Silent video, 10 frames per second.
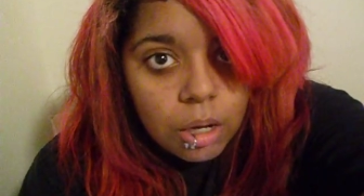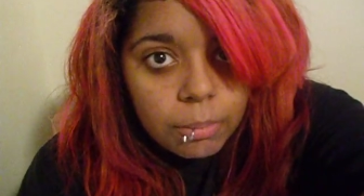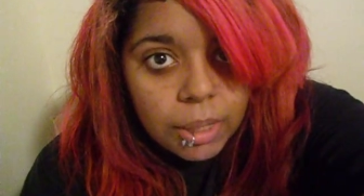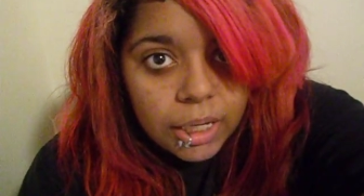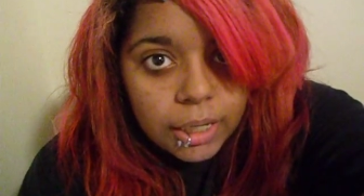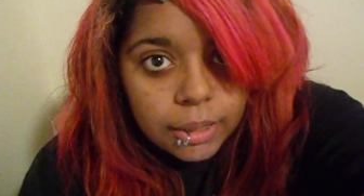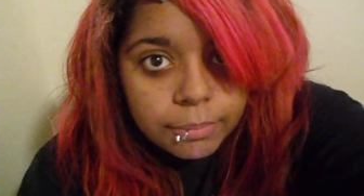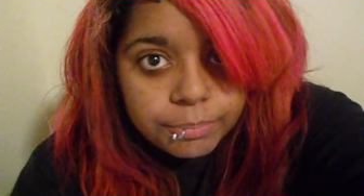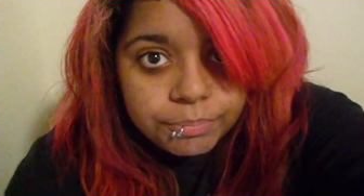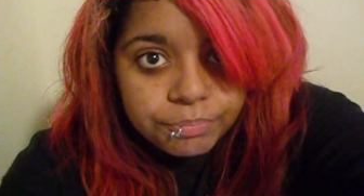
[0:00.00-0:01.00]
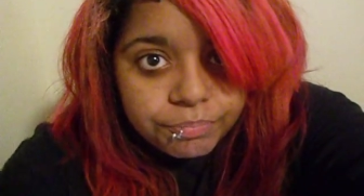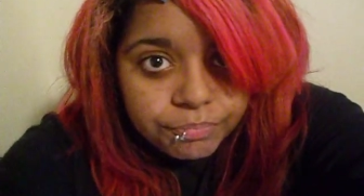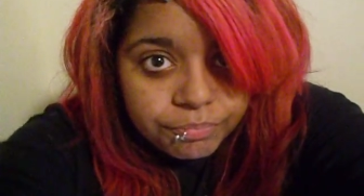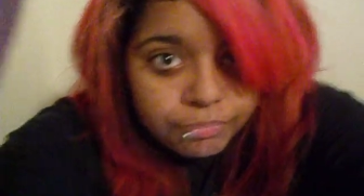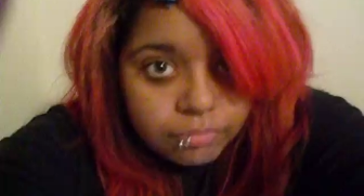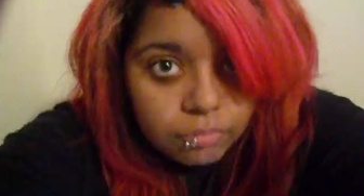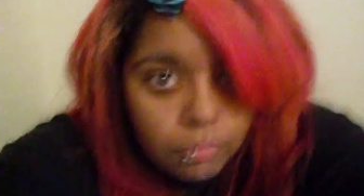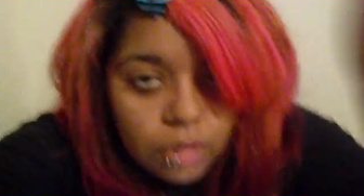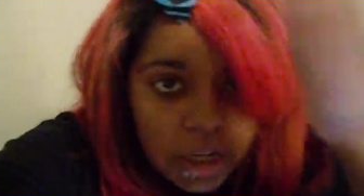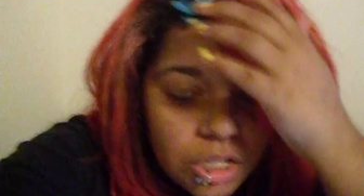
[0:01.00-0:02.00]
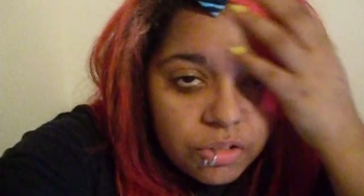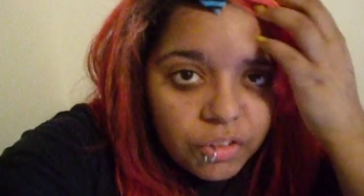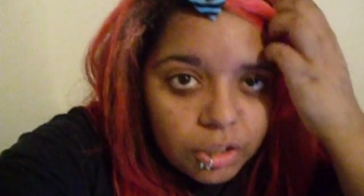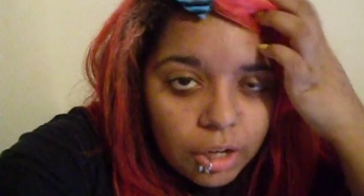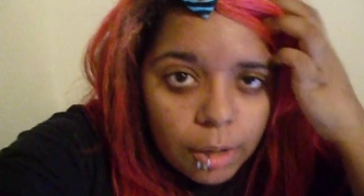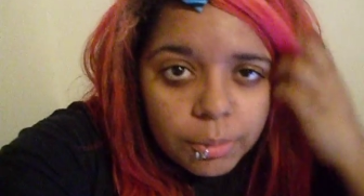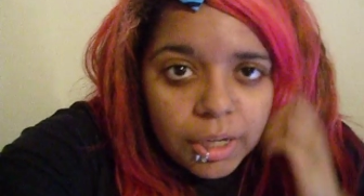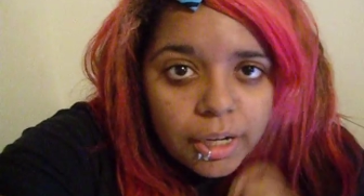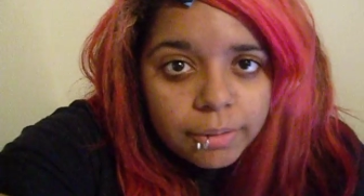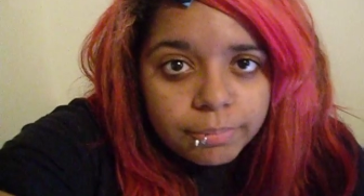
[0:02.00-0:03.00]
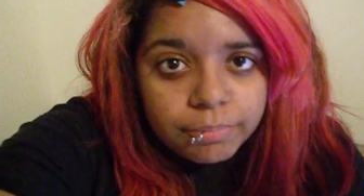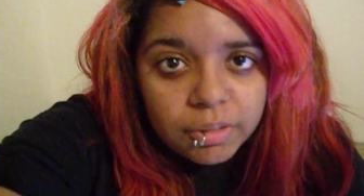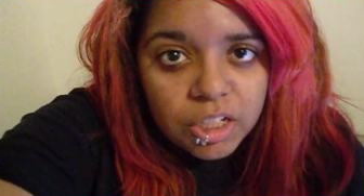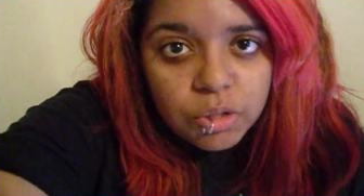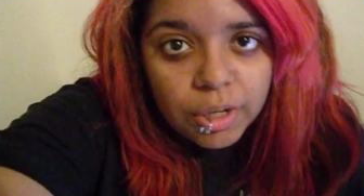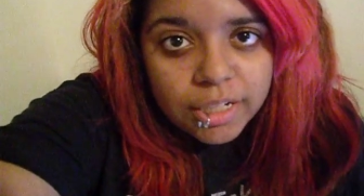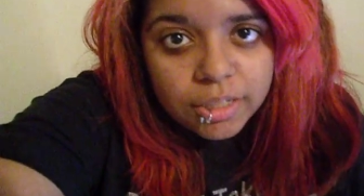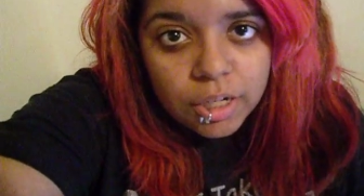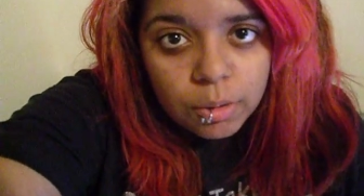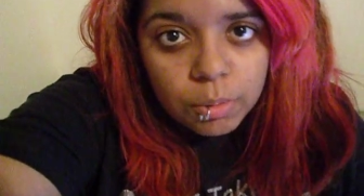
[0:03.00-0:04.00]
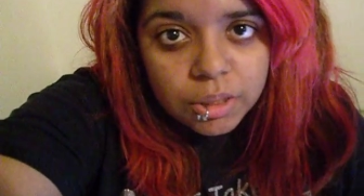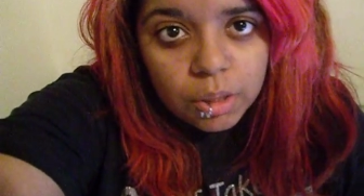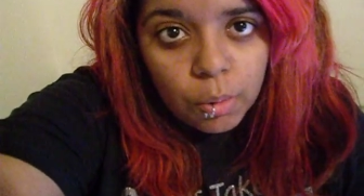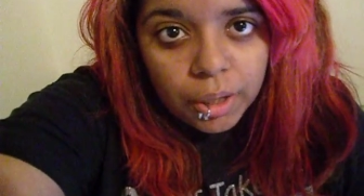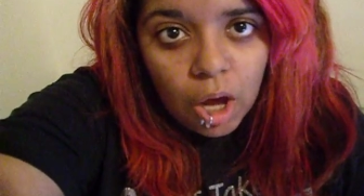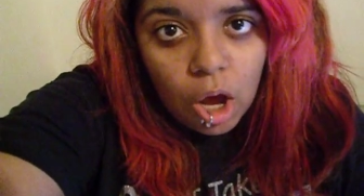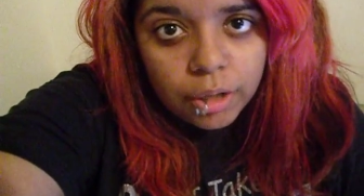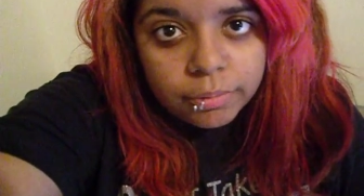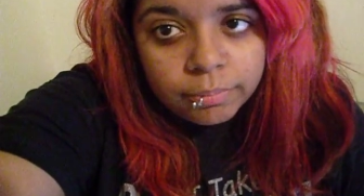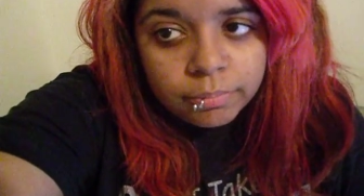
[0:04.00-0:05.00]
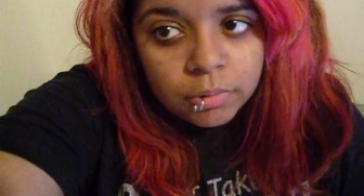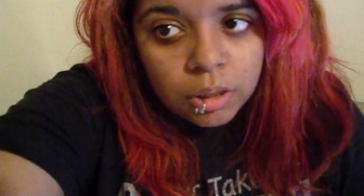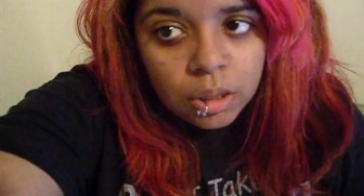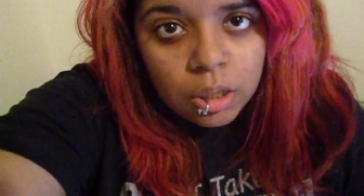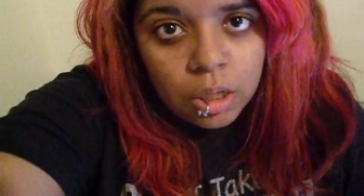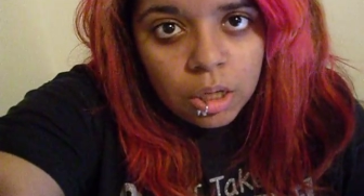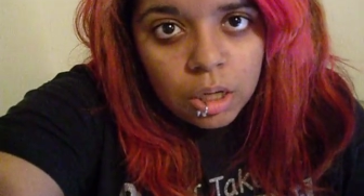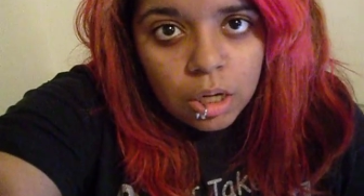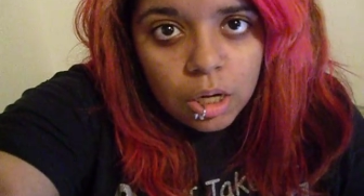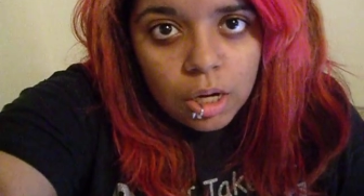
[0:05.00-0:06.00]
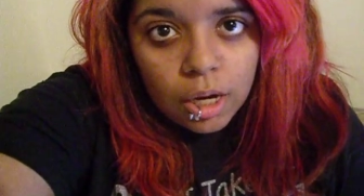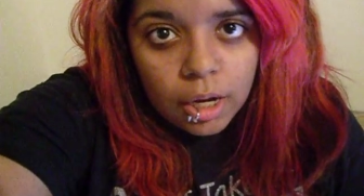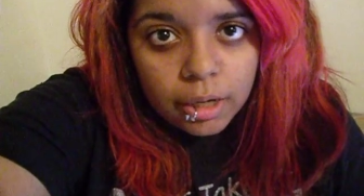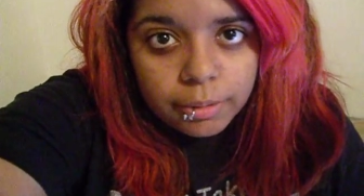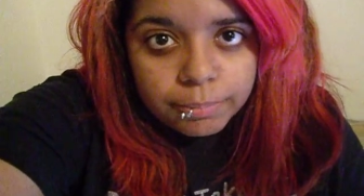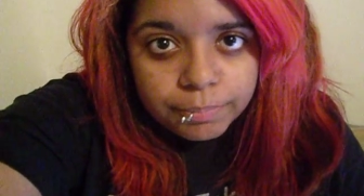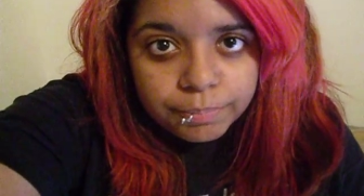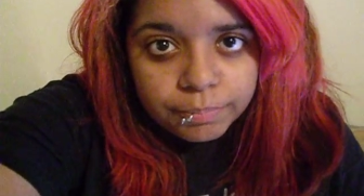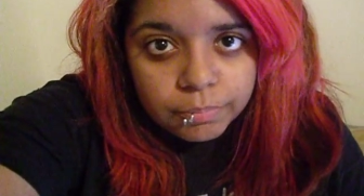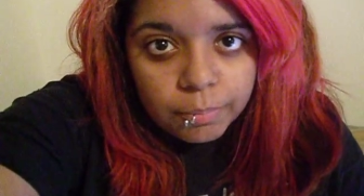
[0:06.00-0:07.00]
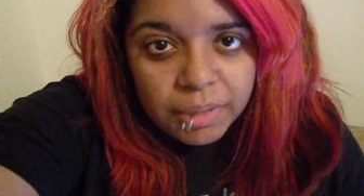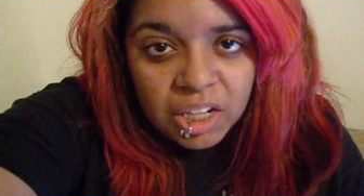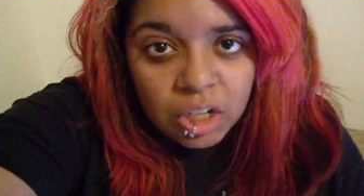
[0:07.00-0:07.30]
But um, I just figured I would um, let you guys know what's going on. Um, me and